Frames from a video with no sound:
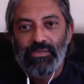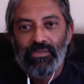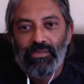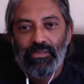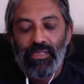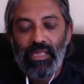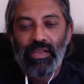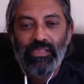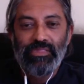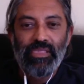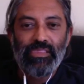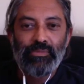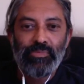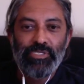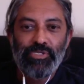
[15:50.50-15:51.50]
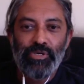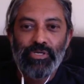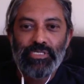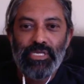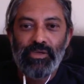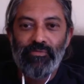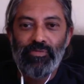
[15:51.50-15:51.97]
And I think the
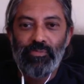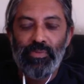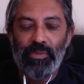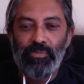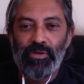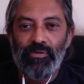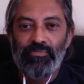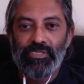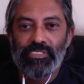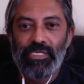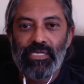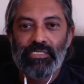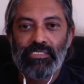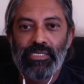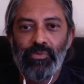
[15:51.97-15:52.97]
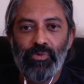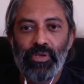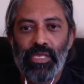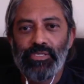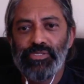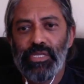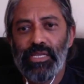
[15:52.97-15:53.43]
majority of the people of this country would
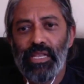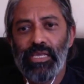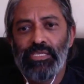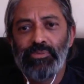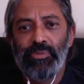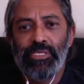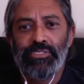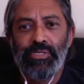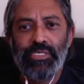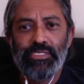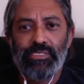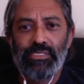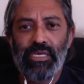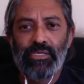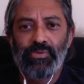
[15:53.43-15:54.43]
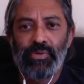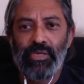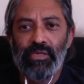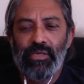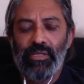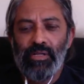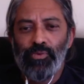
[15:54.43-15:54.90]
actually like to be treated that way.
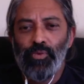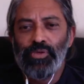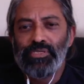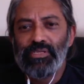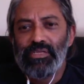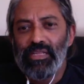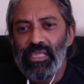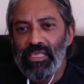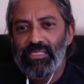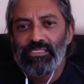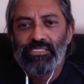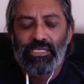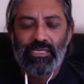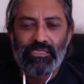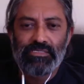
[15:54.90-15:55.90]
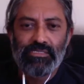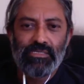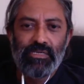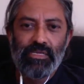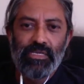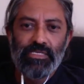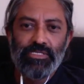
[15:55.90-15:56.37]
What an insult
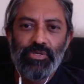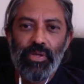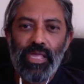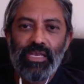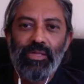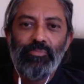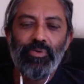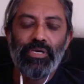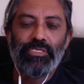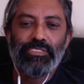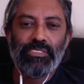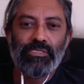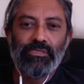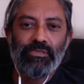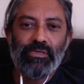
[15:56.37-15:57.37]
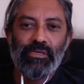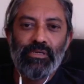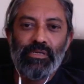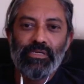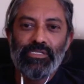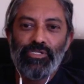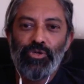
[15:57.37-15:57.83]
to any person
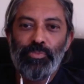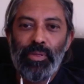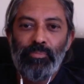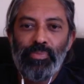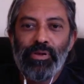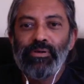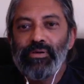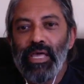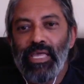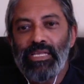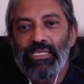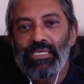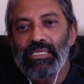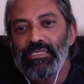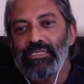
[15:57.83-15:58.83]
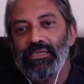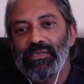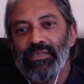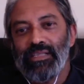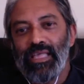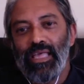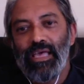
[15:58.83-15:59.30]
to be paraded
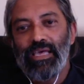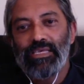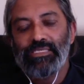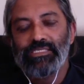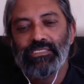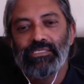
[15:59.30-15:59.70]
as